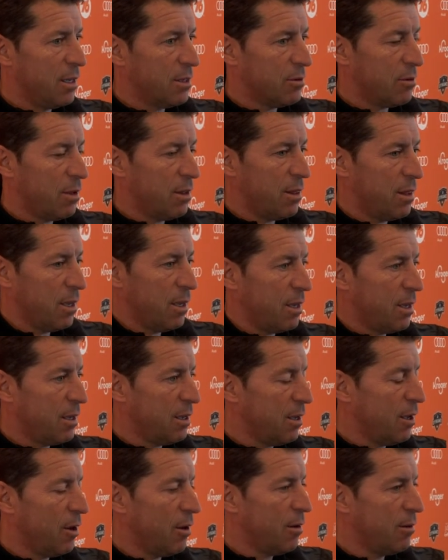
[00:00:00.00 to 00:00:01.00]
So I think,
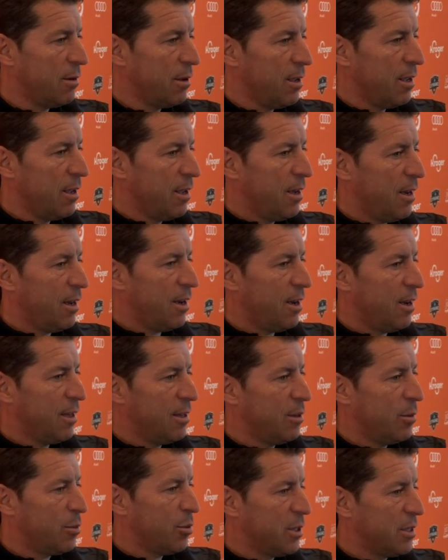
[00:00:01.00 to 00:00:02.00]
you know,
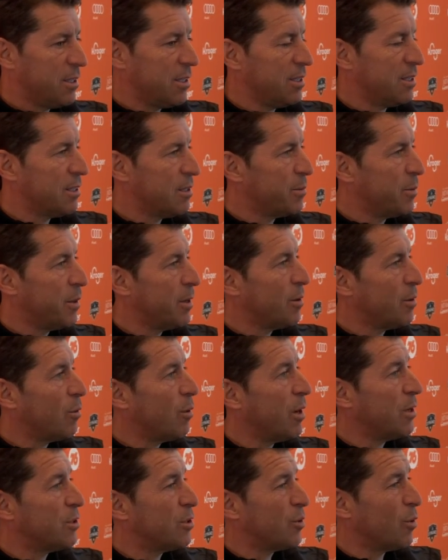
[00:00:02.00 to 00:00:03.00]
the preseason's been
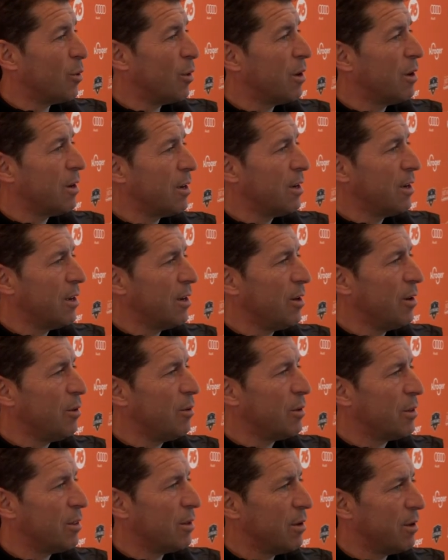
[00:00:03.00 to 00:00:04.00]
quite short, you
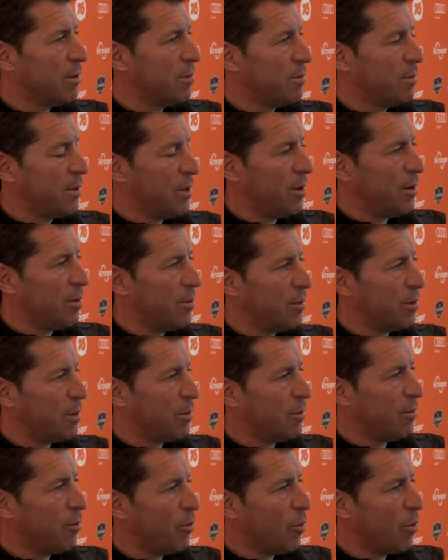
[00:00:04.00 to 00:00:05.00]
know, with
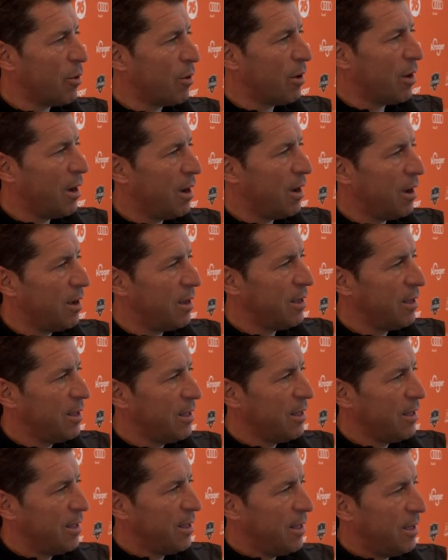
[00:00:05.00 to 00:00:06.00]
the
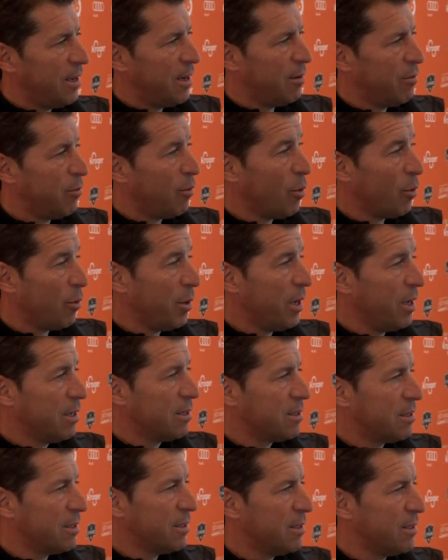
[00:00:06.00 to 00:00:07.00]
four
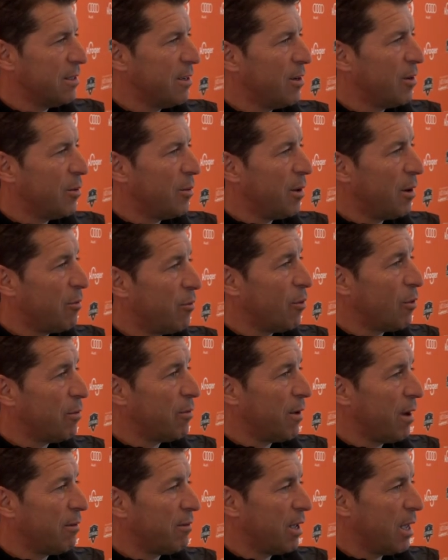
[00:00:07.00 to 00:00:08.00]
weeks and, you know, about four or
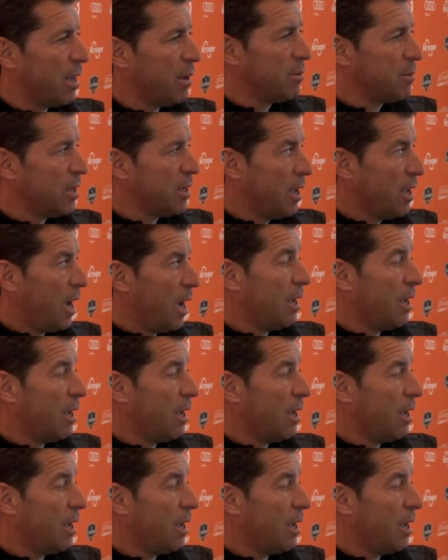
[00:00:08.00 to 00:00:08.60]
five games.